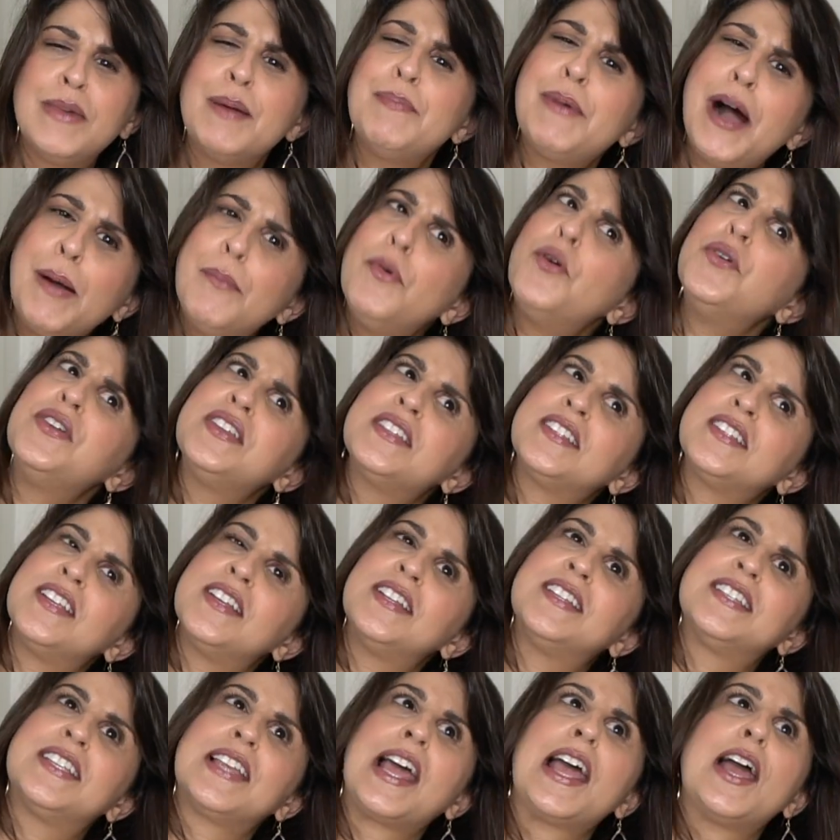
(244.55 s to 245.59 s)
My mom always
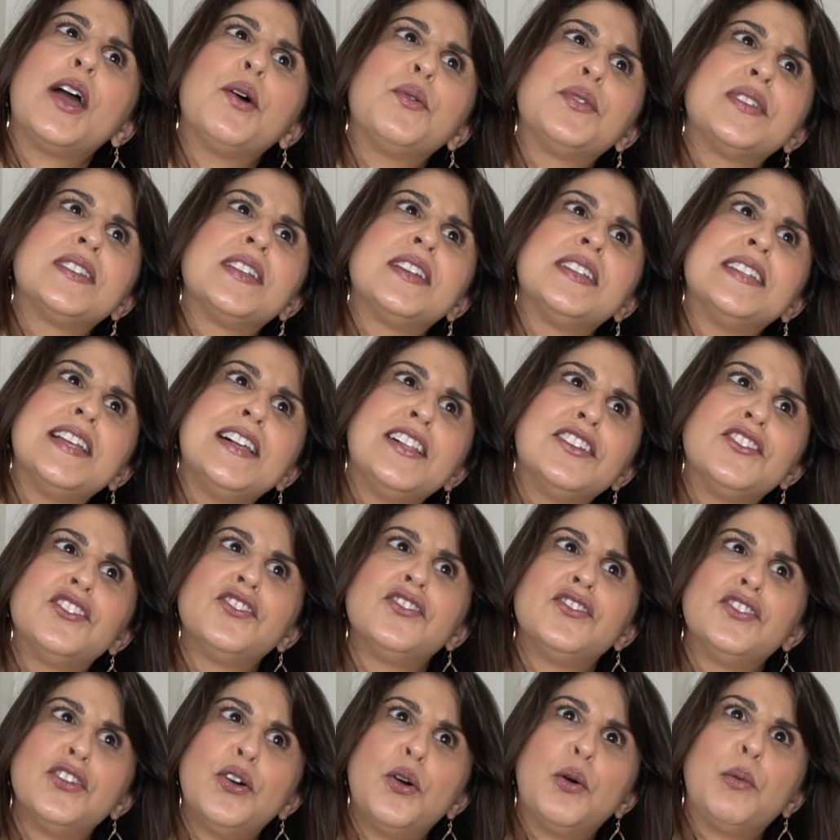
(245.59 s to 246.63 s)
did say I was an
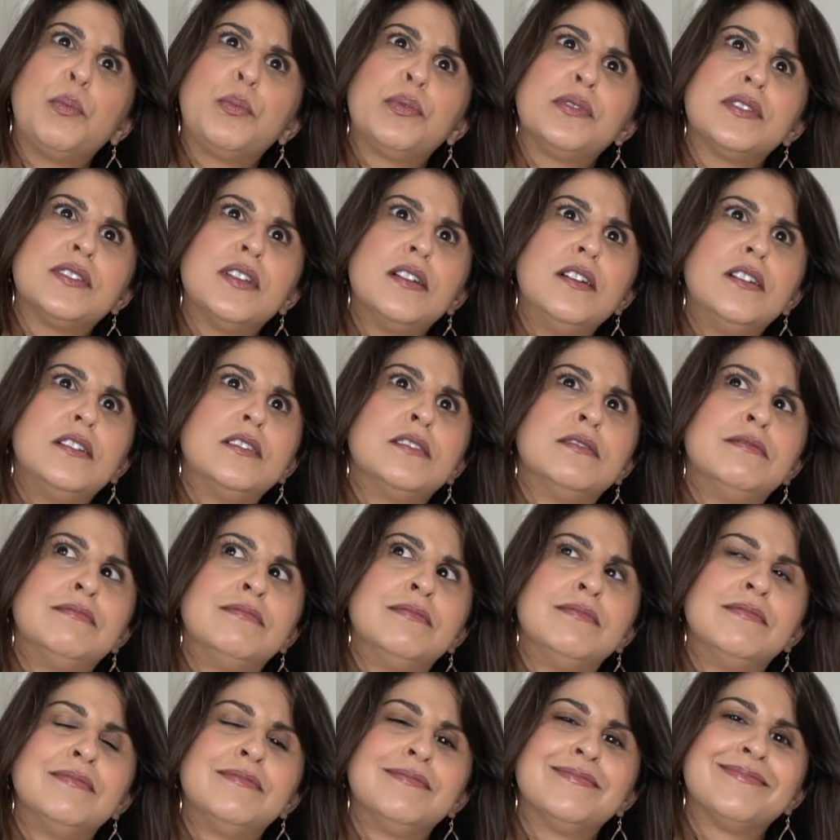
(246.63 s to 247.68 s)
intelligent dope, so
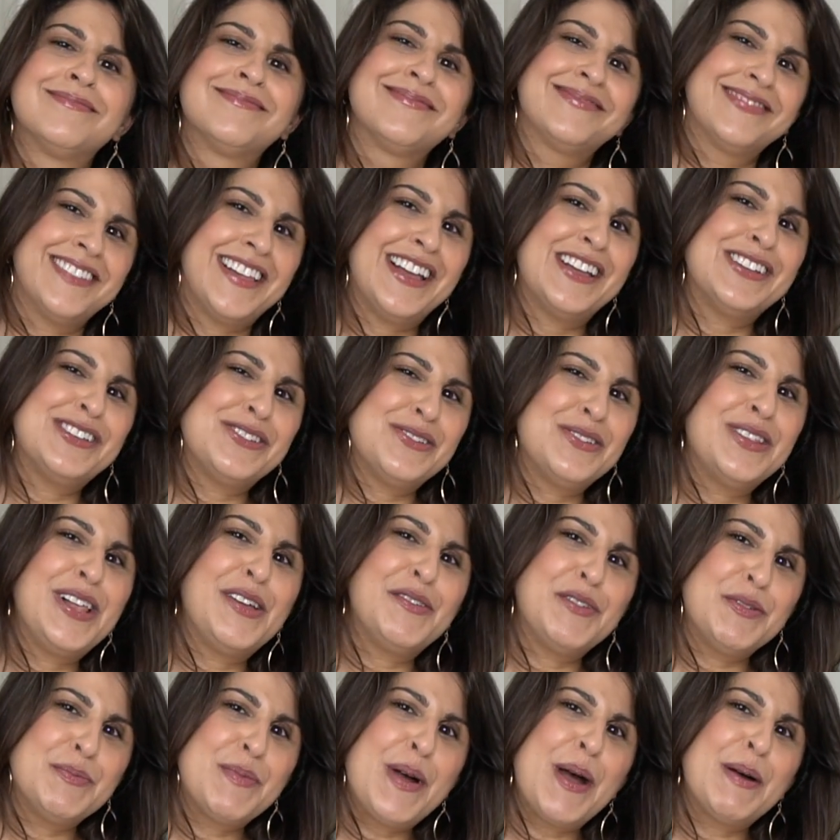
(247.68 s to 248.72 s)
I do
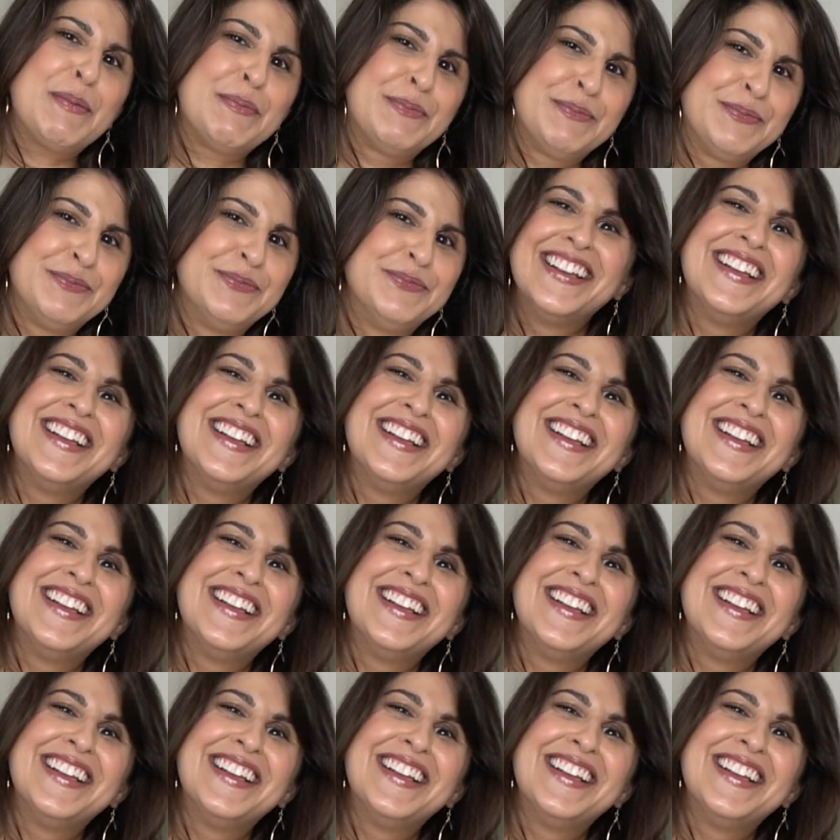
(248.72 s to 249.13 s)
love you, Mom.